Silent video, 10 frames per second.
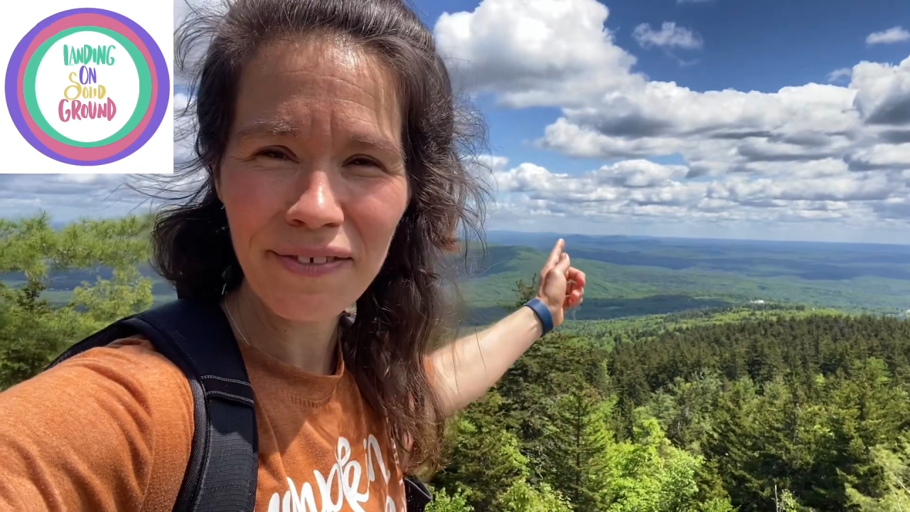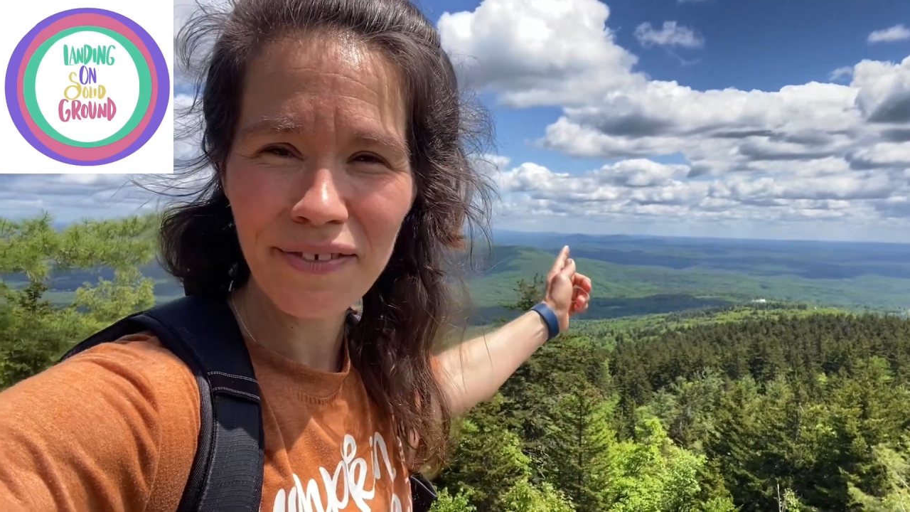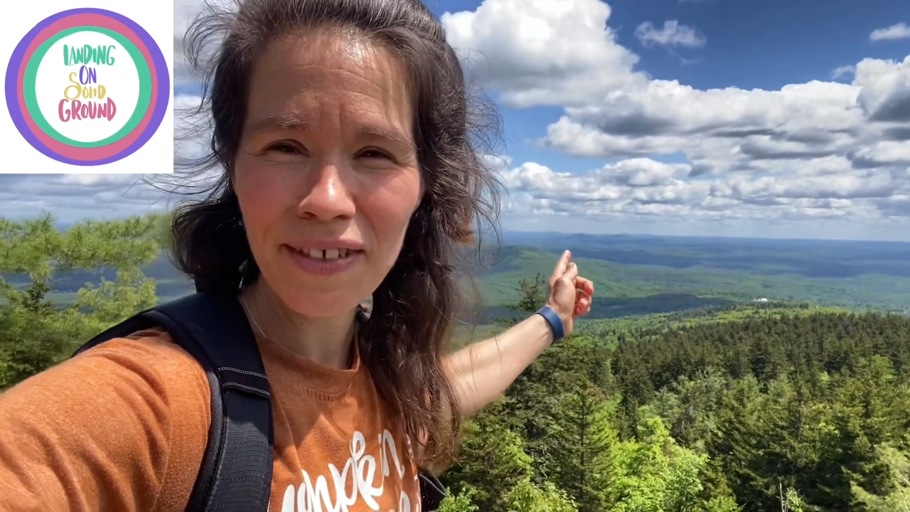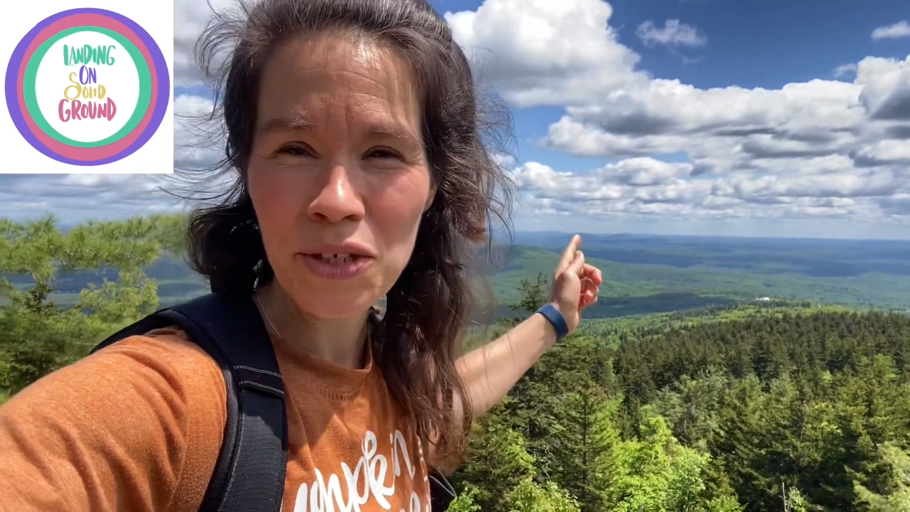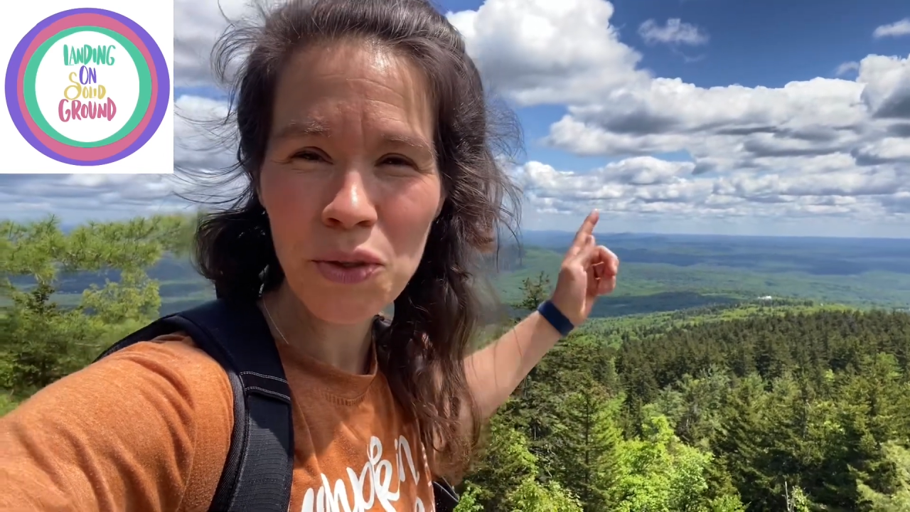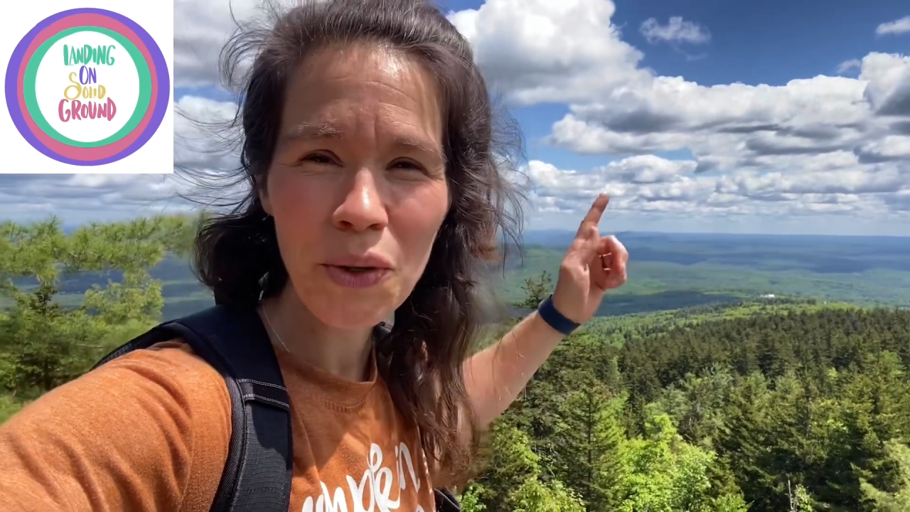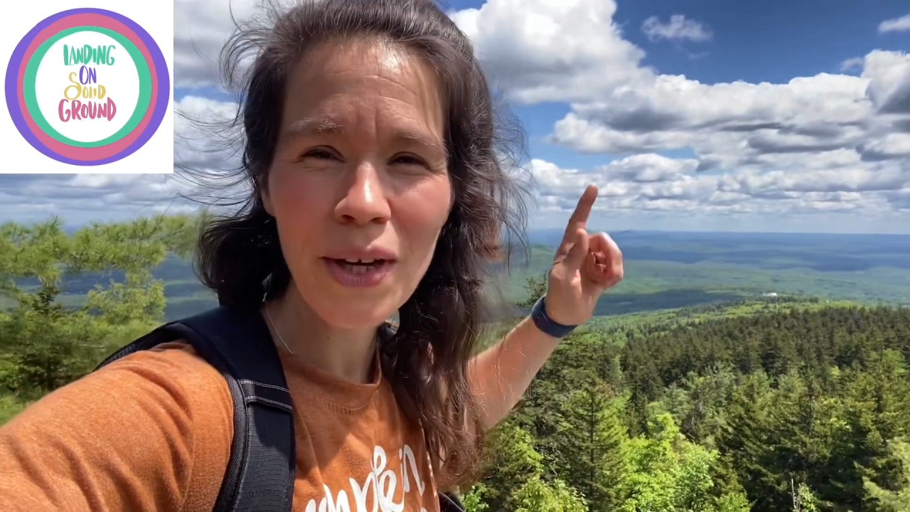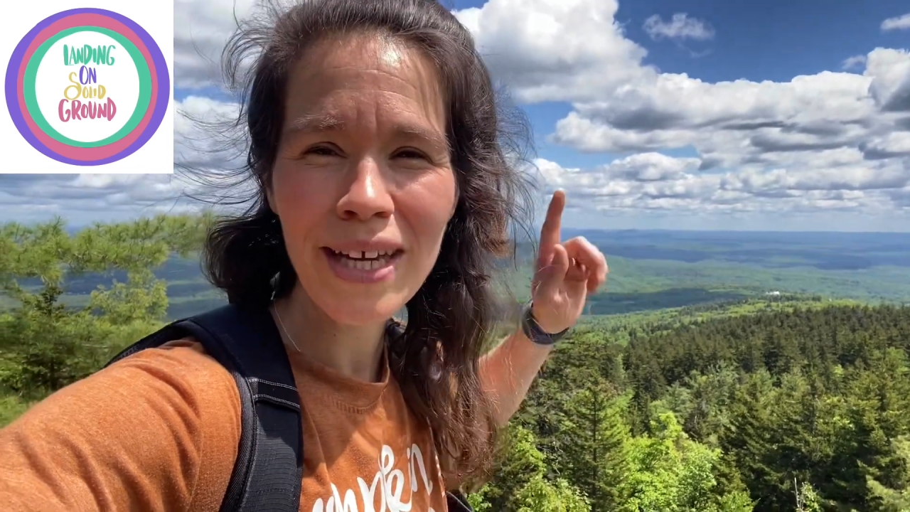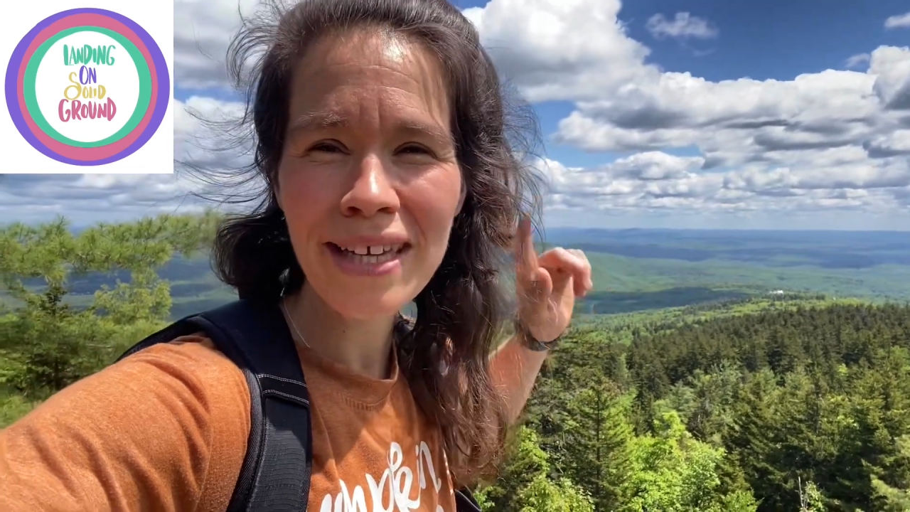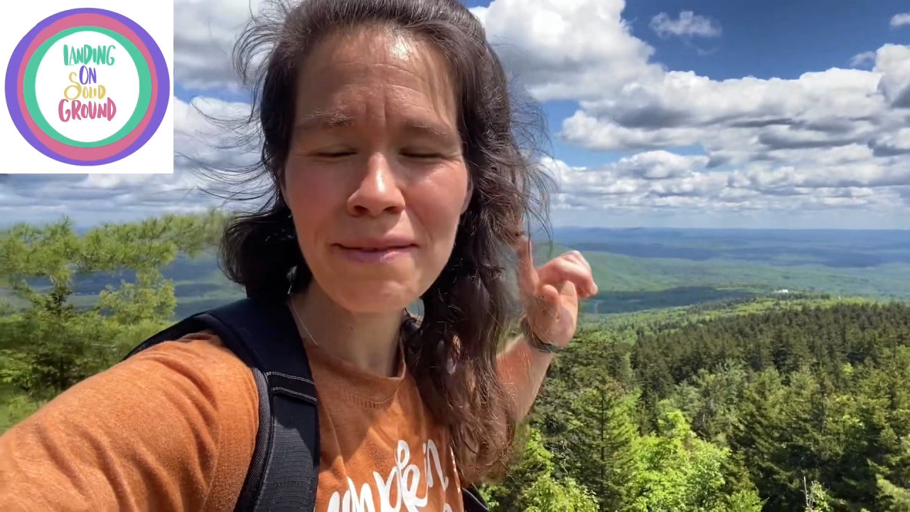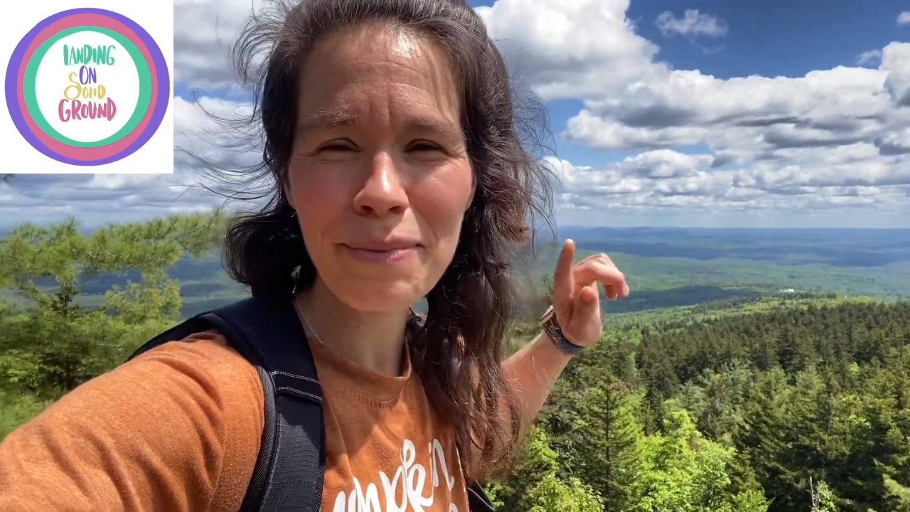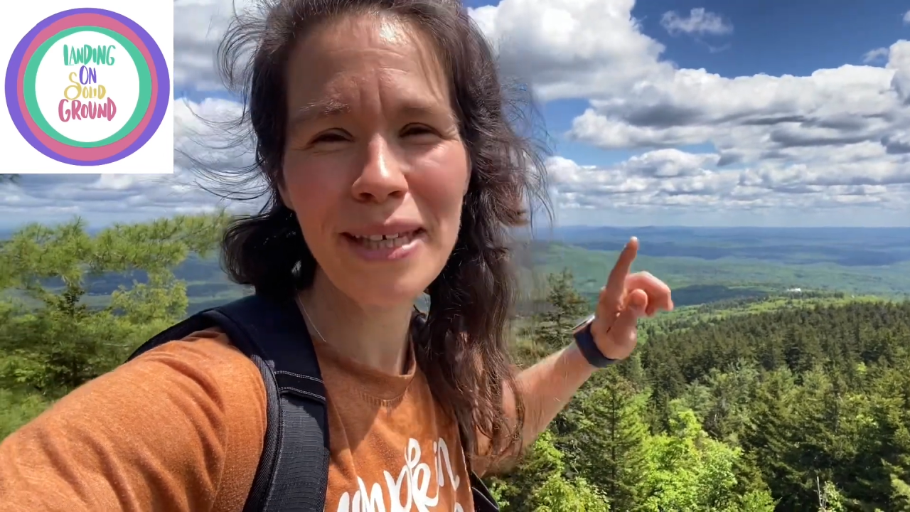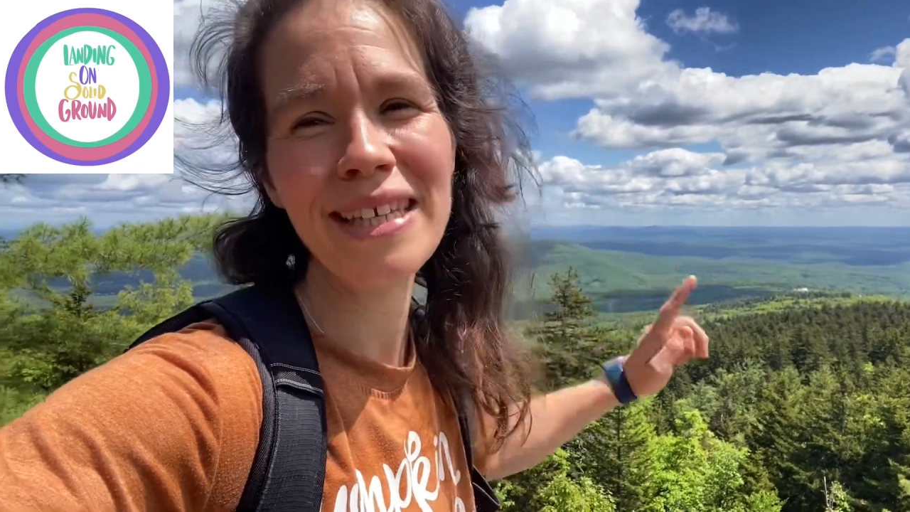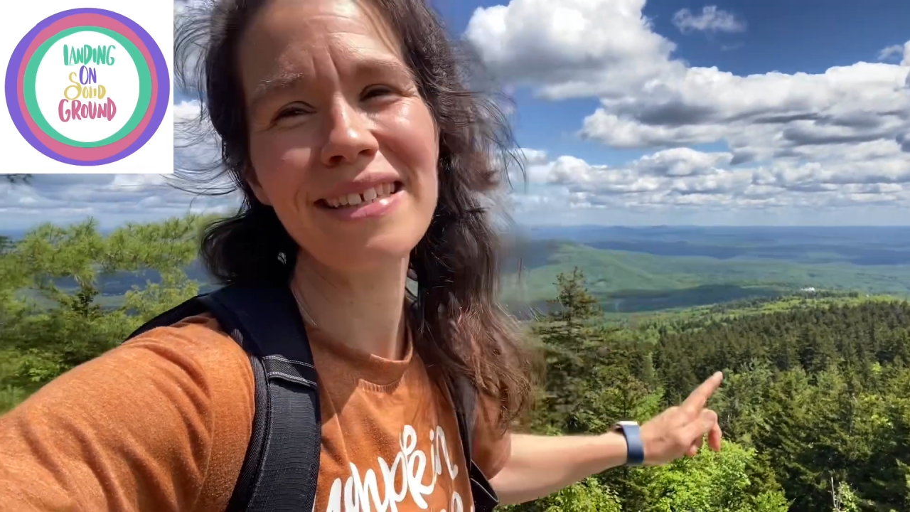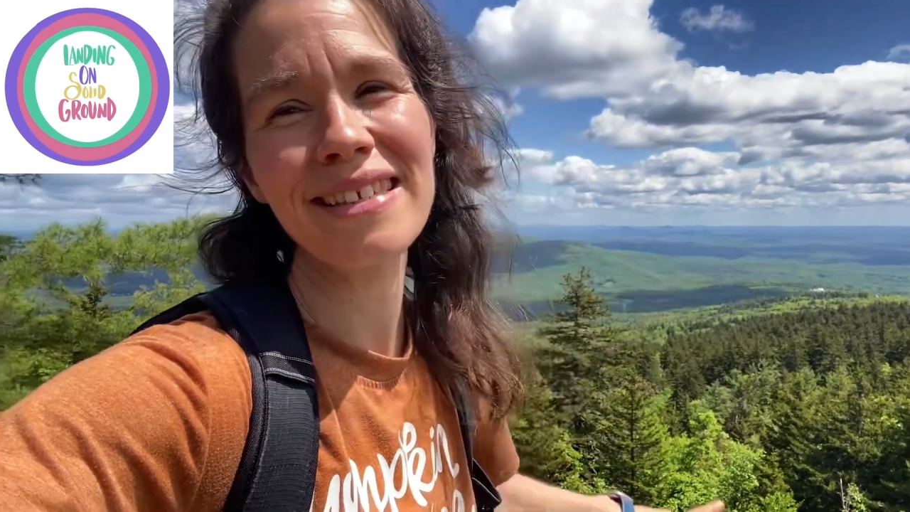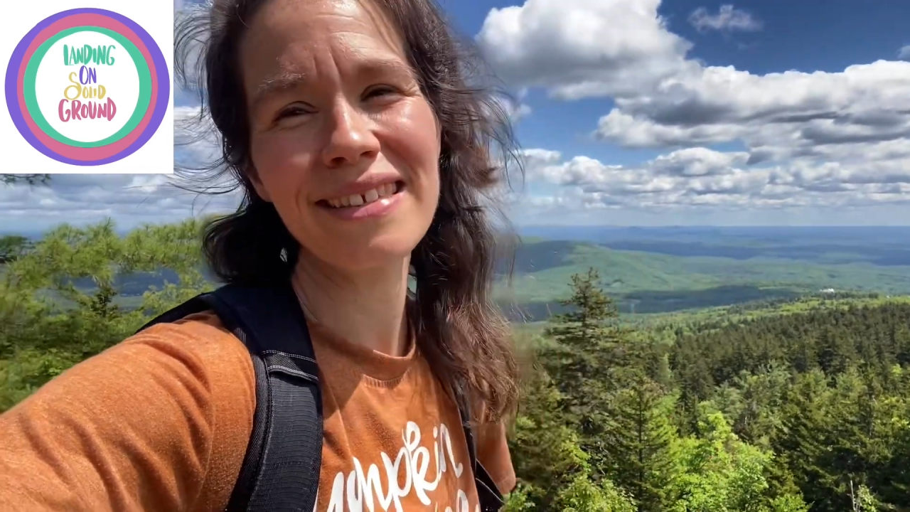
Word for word: and joy and peace.